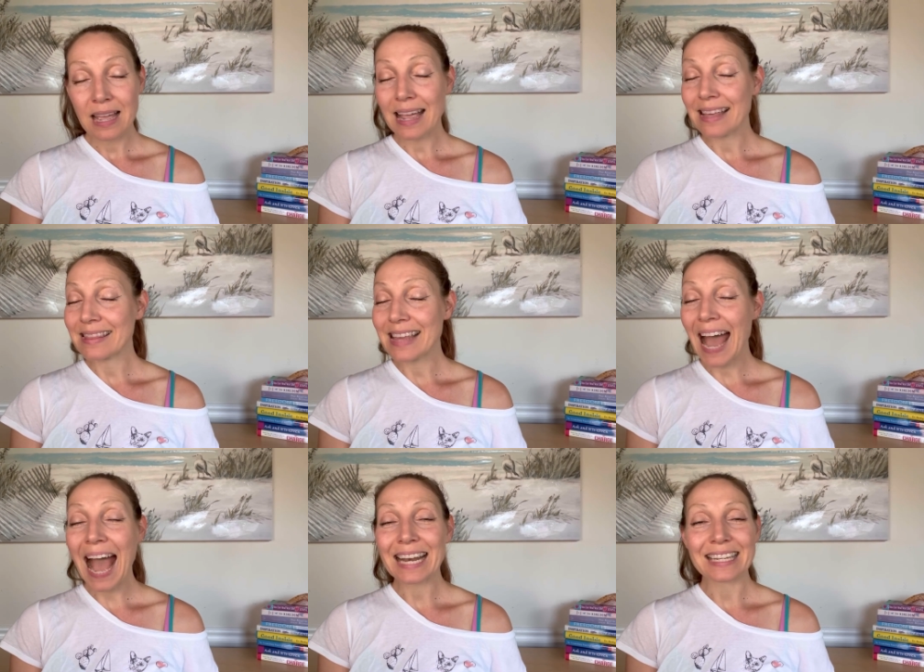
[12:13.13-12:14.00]
And
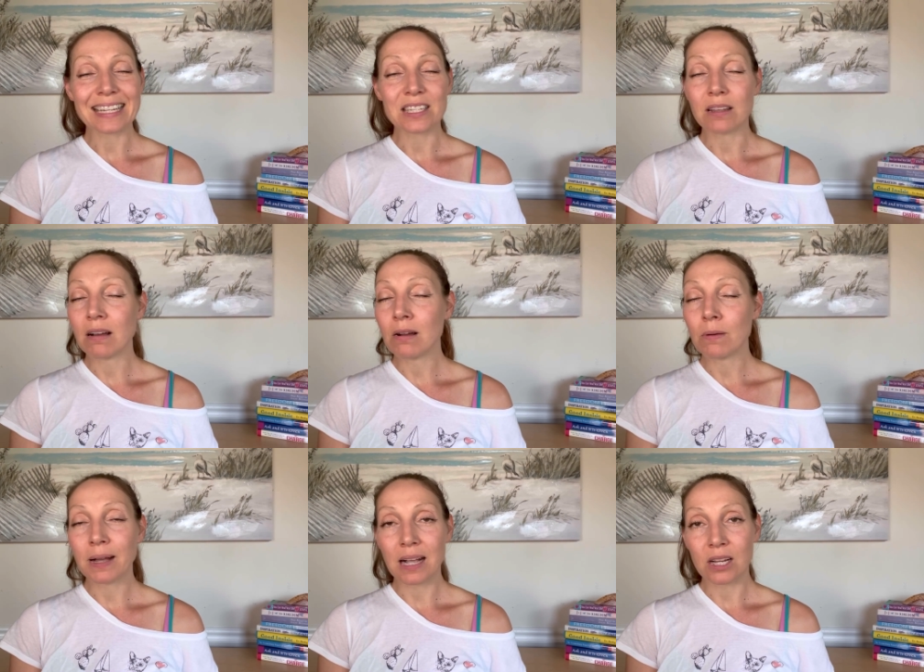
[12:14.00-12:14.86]
that is, oh
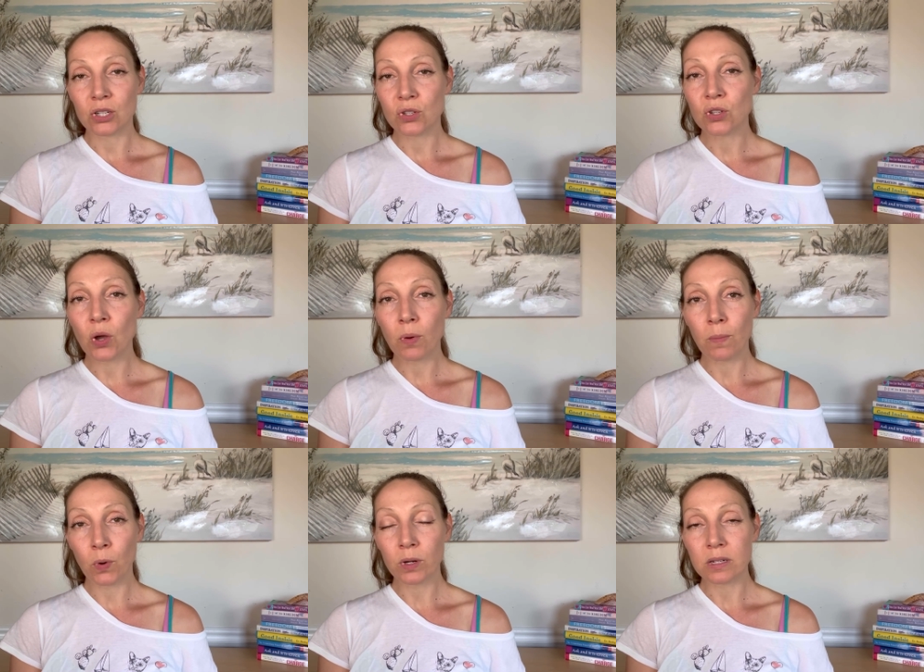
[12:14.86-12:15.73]
my gosh, so
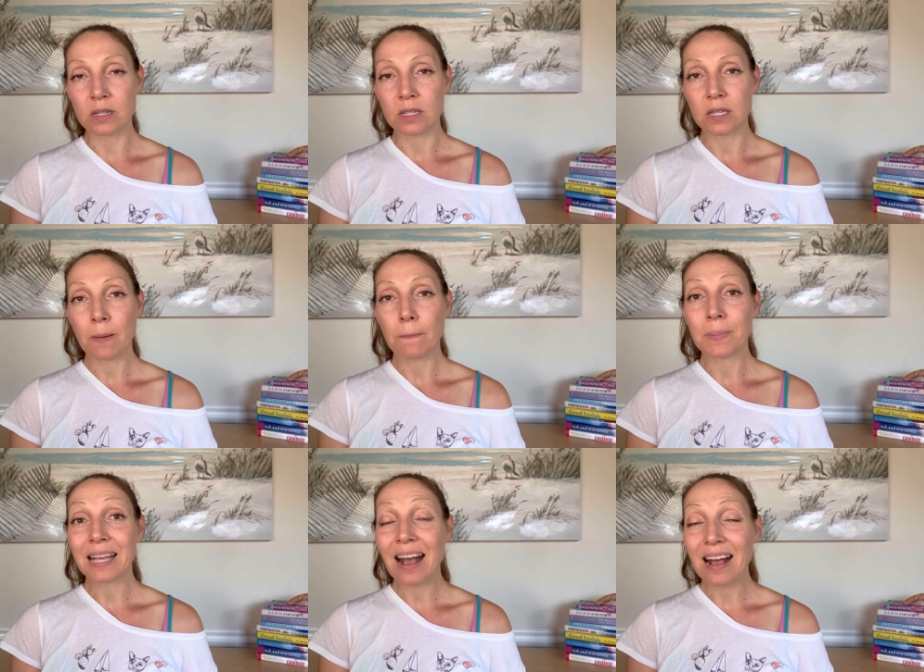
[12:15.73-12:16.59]
important,
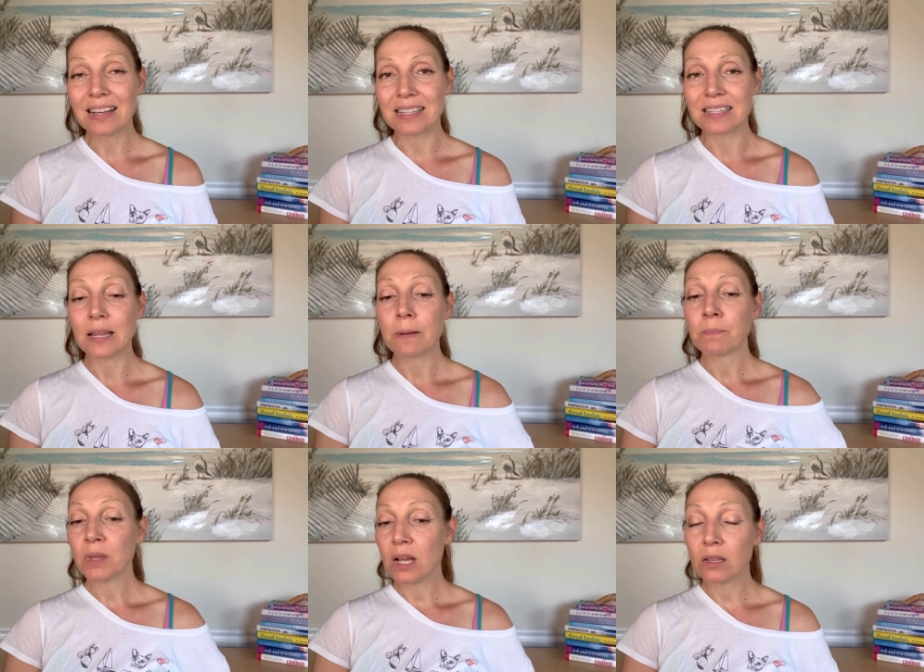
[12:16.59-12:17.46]
because
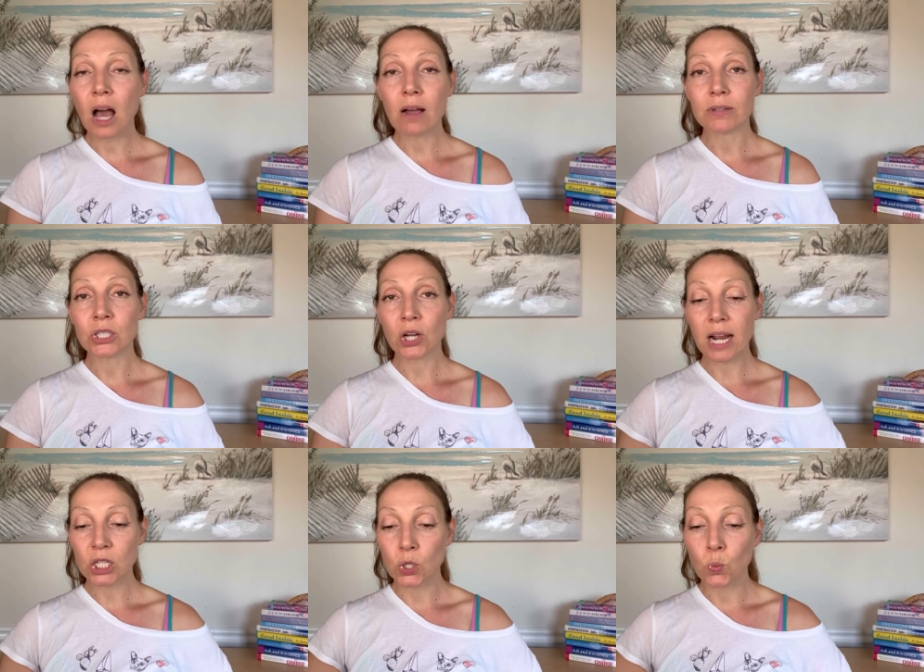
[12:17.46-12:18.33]
law of
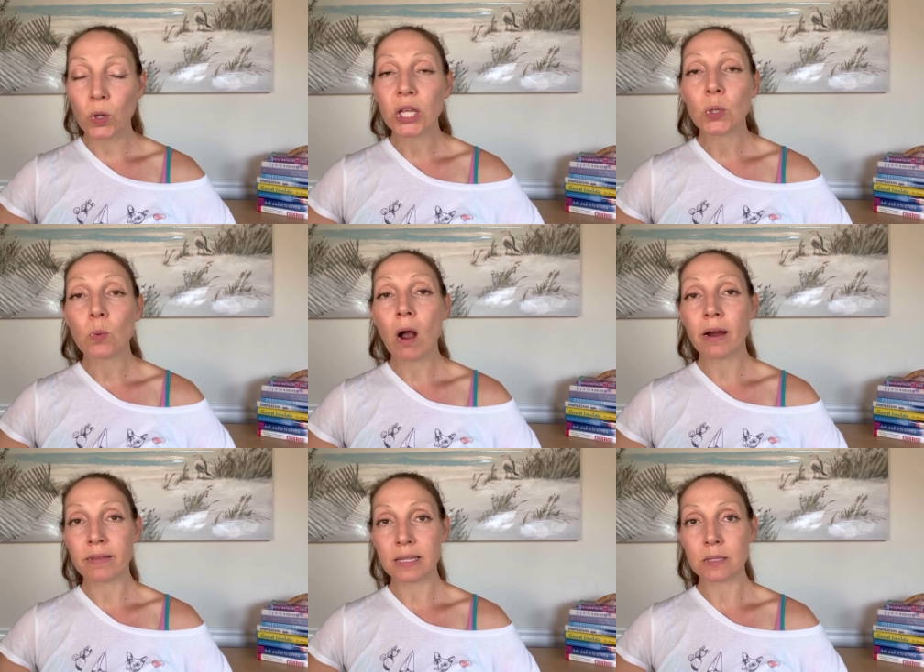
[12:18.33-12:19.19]
attraction, where you are
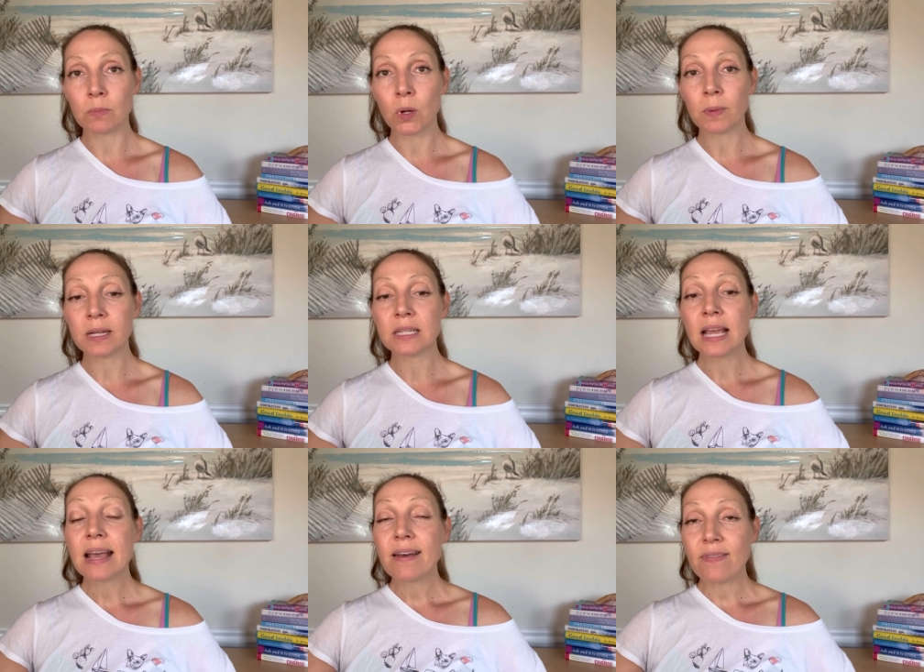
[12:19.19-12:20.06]
in this moment,
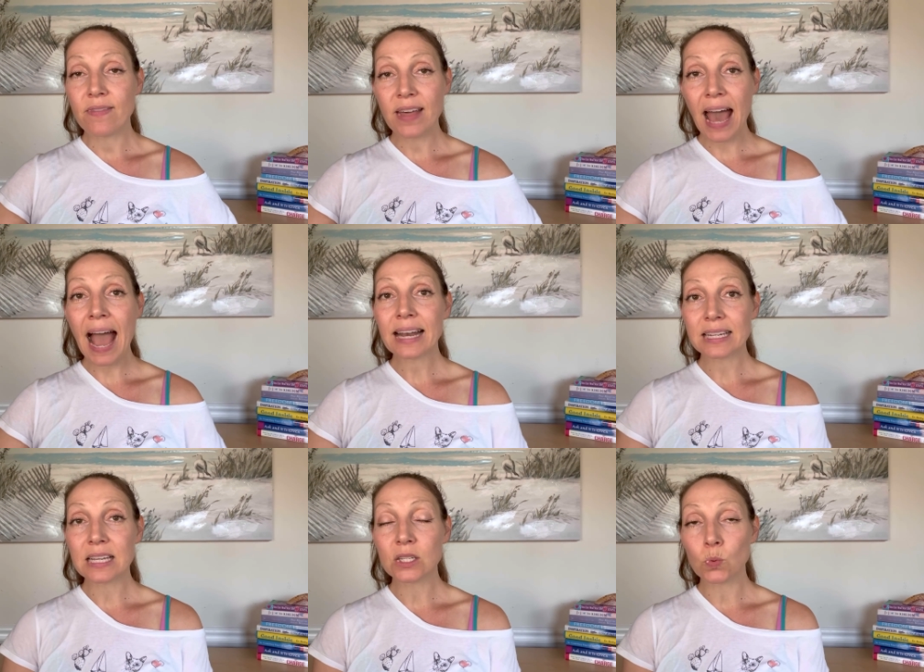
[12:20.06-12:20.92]
that
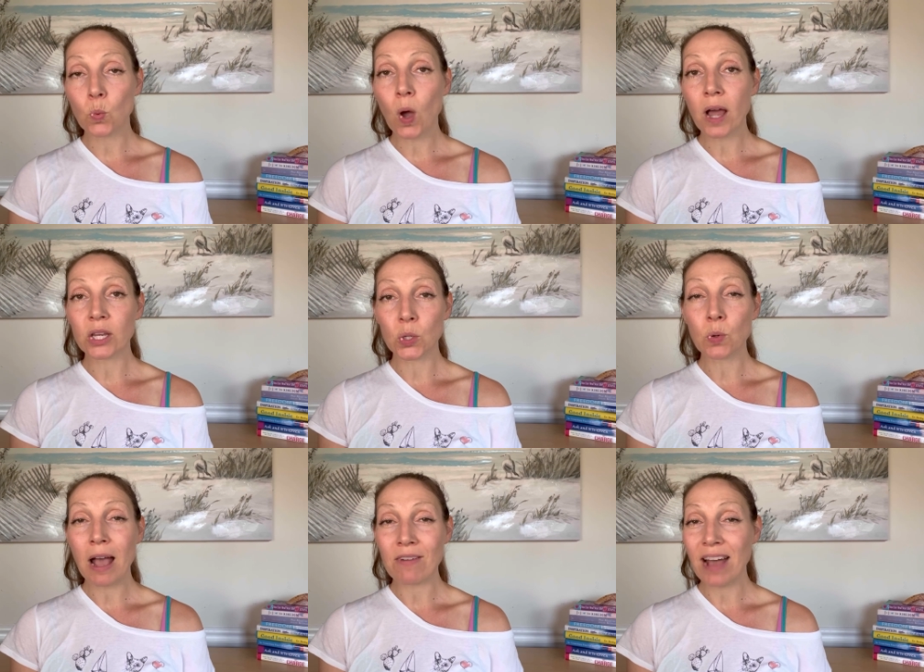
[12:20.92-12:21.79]
is what you
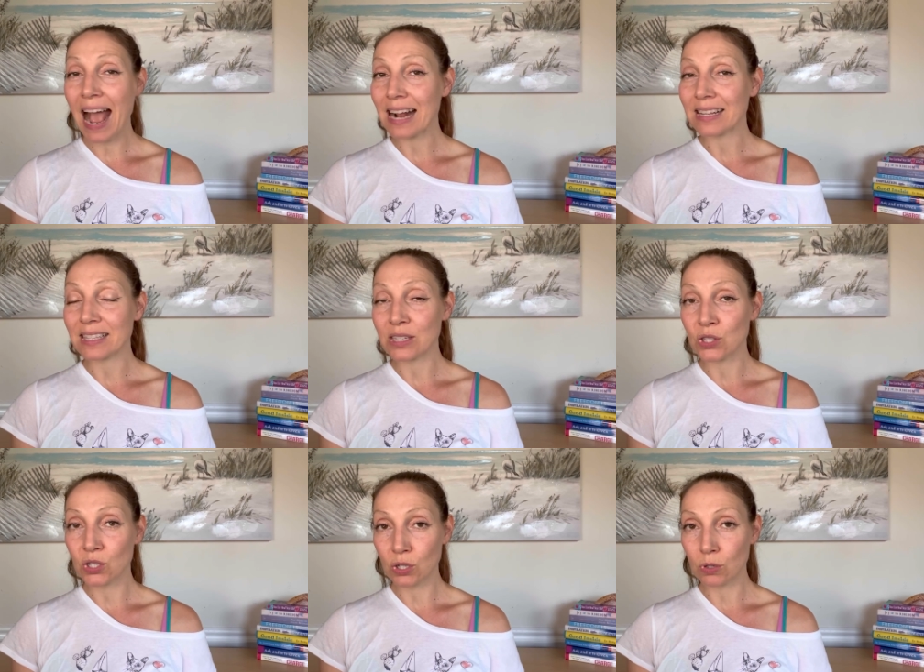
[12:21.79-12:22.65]
have access
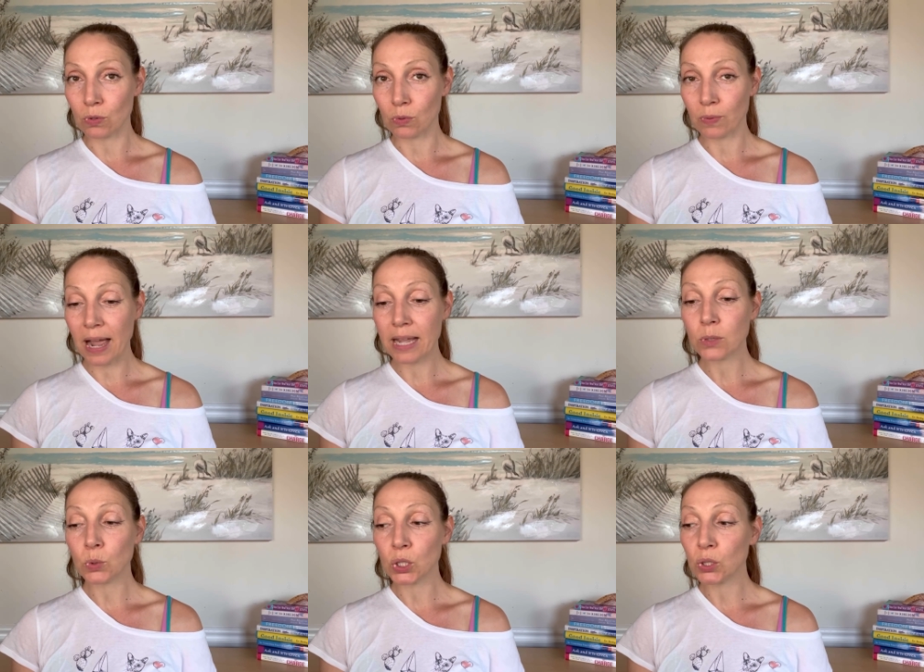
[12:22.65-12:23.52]
to,
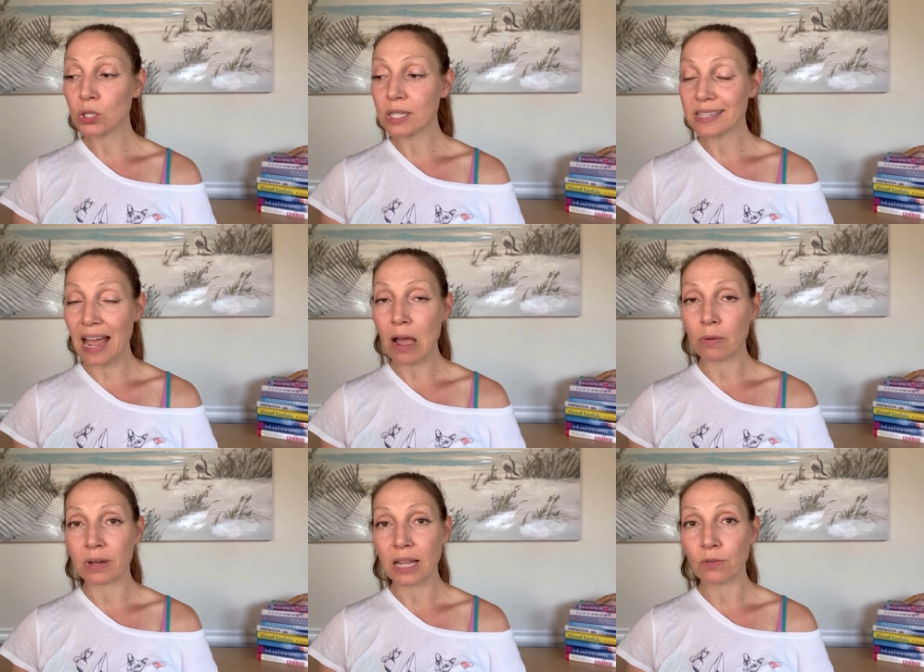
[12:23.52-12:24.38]
right? When you're
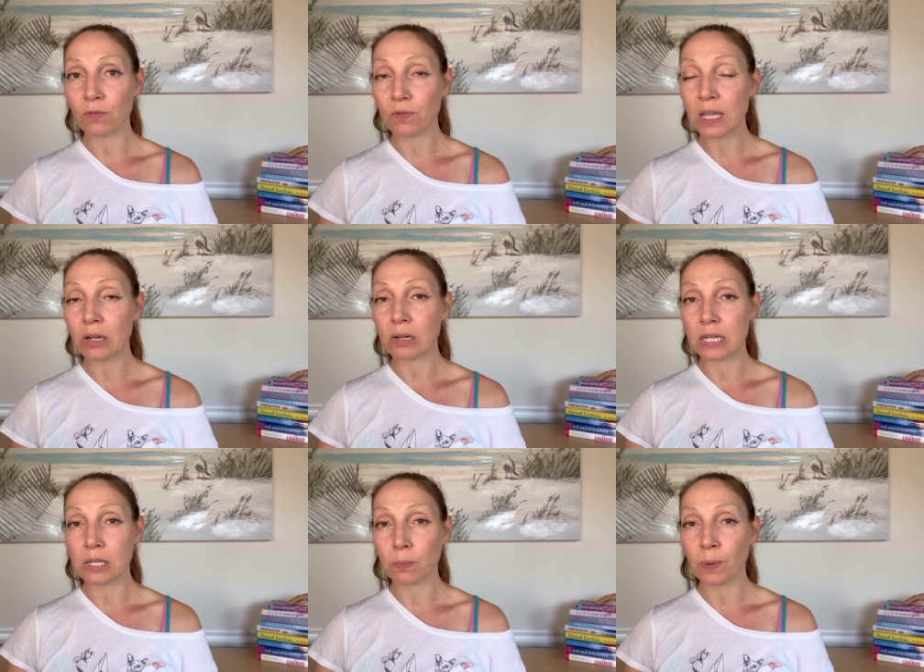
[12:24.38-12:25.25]
down in fear
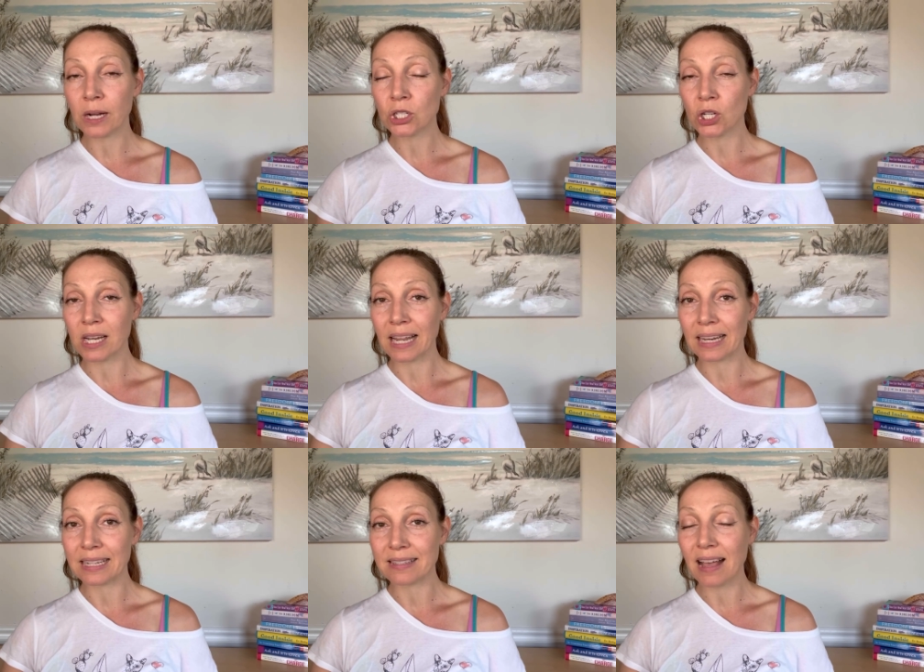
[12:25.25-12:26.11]
and depression and
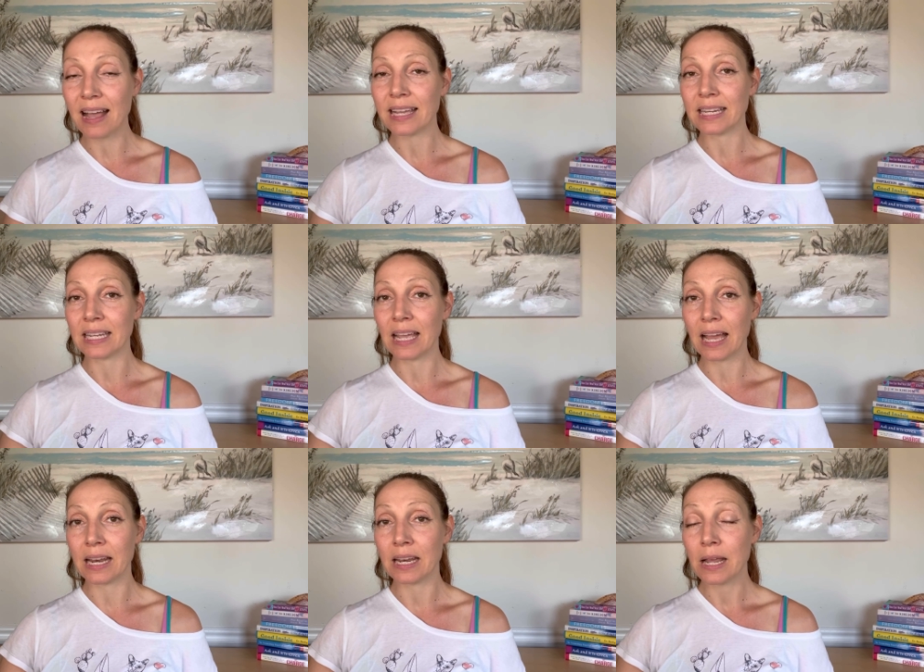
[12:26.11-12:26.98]
anxiety
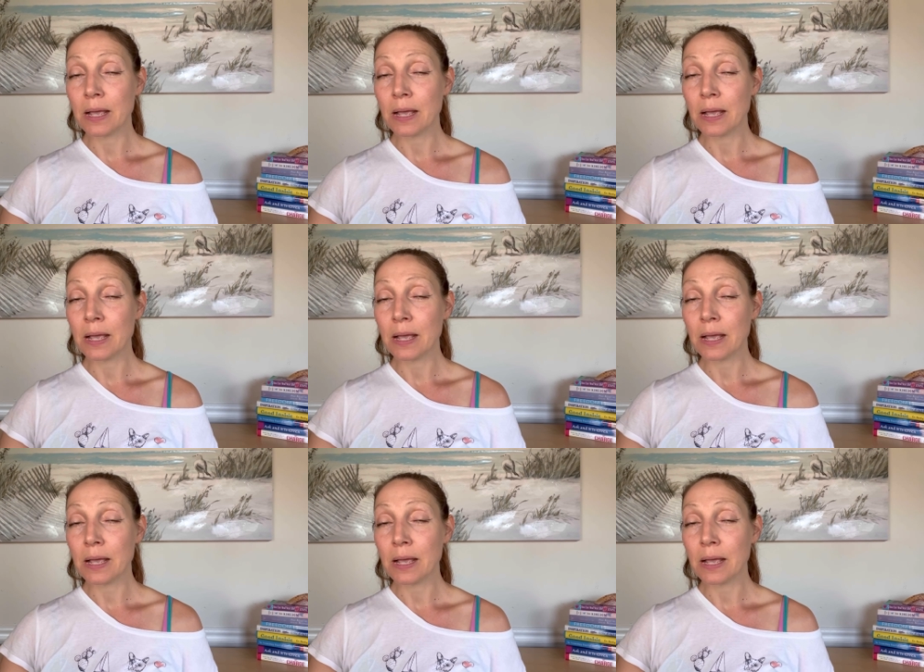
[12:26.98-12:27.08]
and